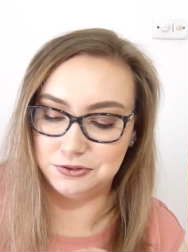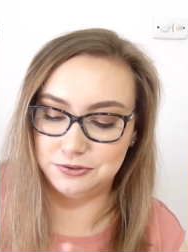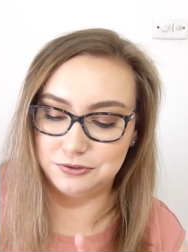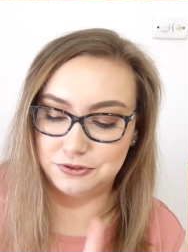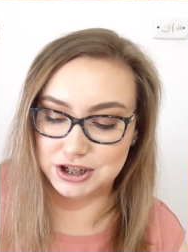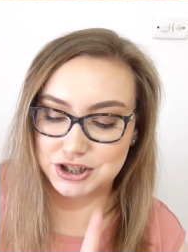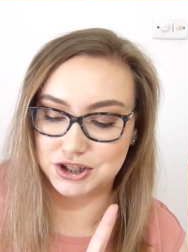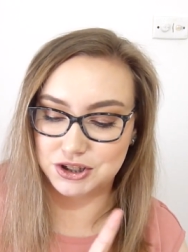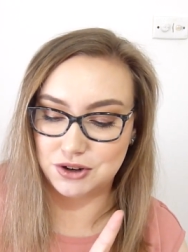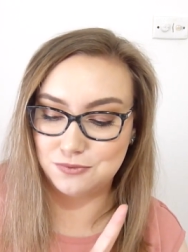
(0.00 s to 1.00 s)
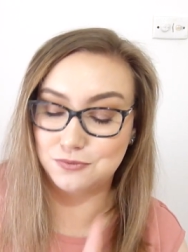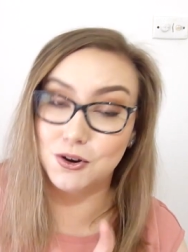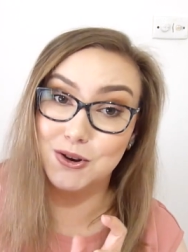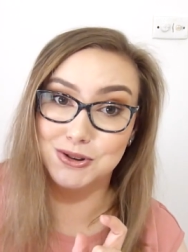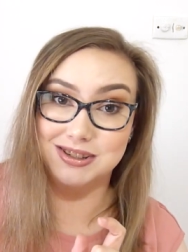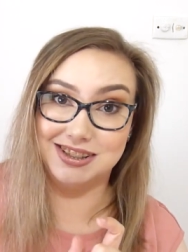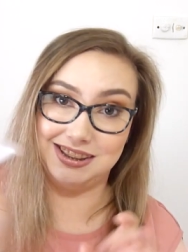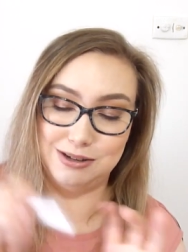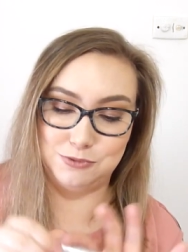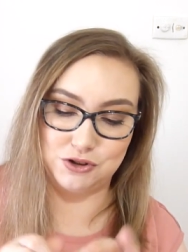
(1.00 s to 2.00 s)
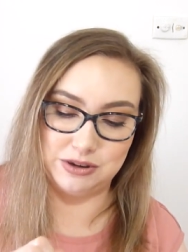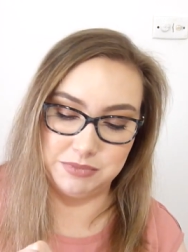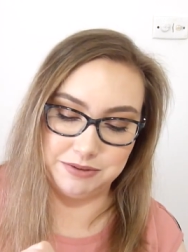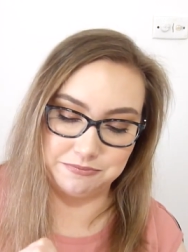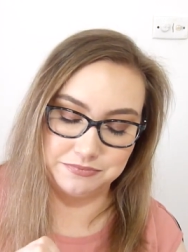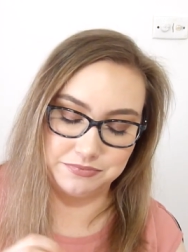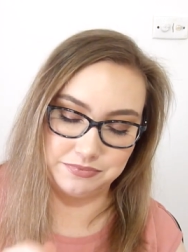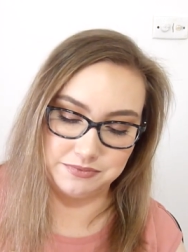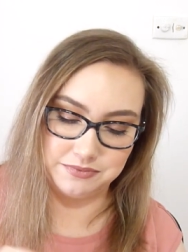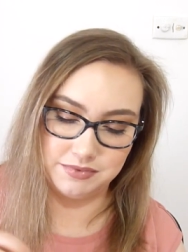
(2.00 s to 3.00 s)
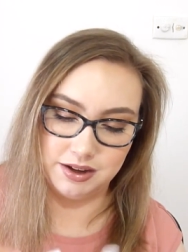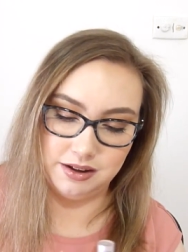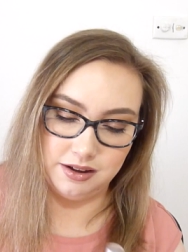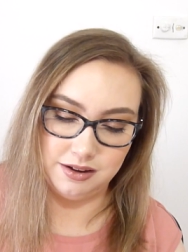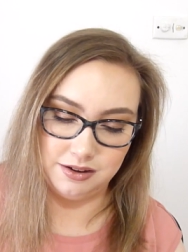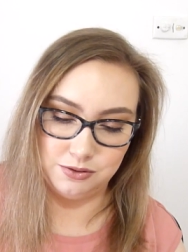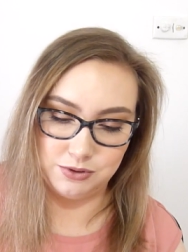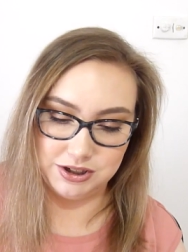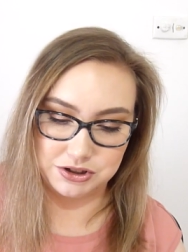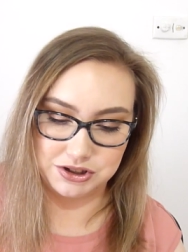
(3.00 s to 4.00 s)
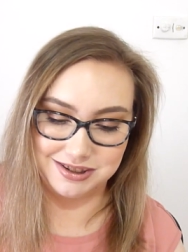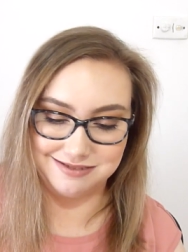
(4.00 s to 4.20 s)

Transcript: Fresh Rose Lip Treatment, which